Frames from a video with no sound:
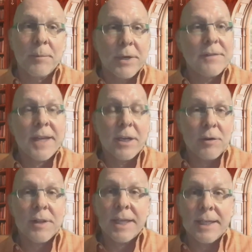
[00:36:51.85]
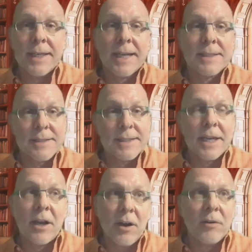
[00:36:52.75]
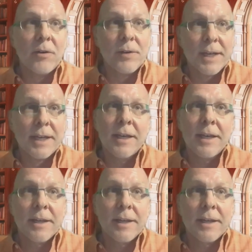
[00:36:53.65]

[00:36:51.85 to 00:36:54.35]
But if they go to the index and say, oh, okay,